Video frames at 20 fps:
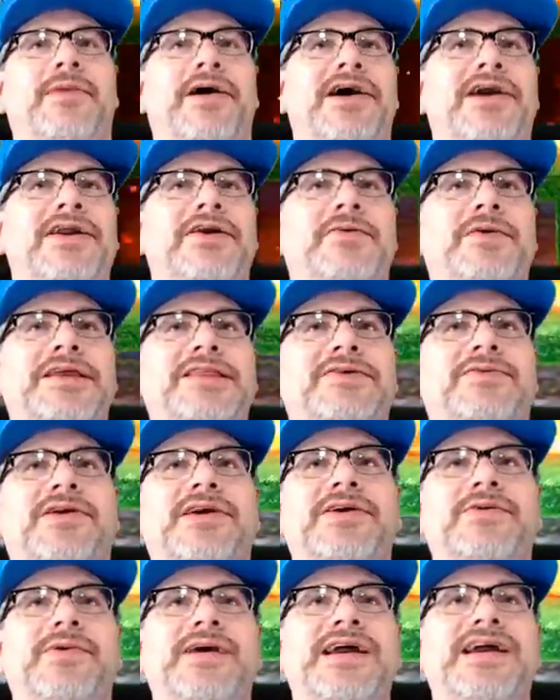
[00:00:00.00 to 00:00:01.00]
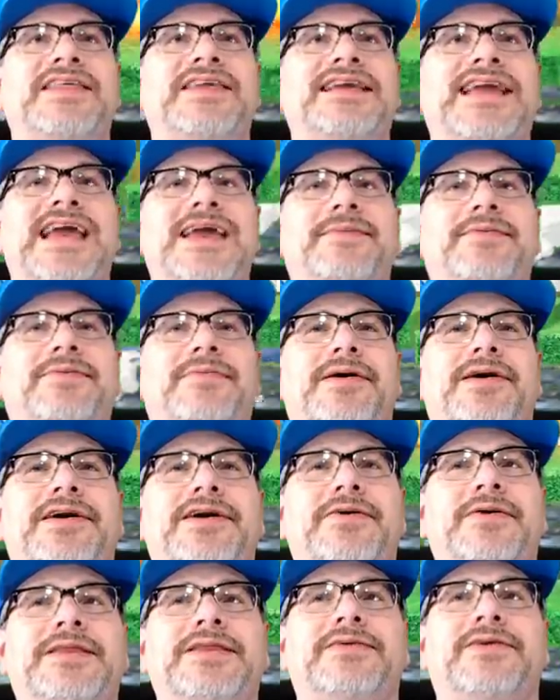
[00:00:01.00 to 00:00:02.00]
Mario went the wrong way. The gamer
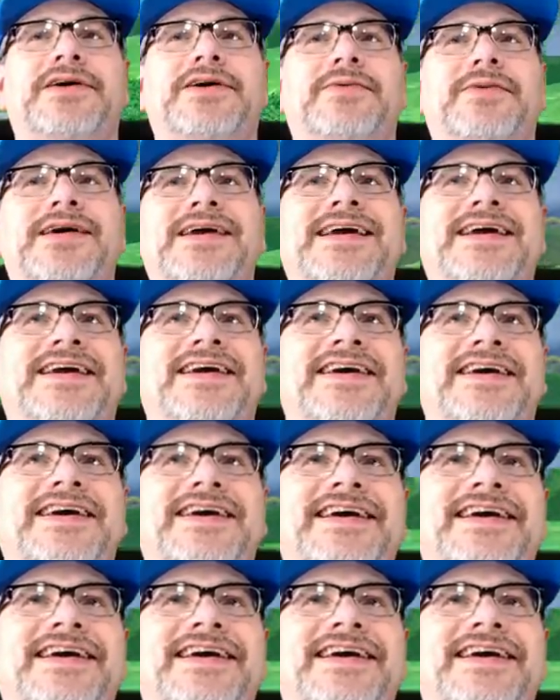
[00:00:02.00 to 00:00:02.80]
Mario went the wrong way.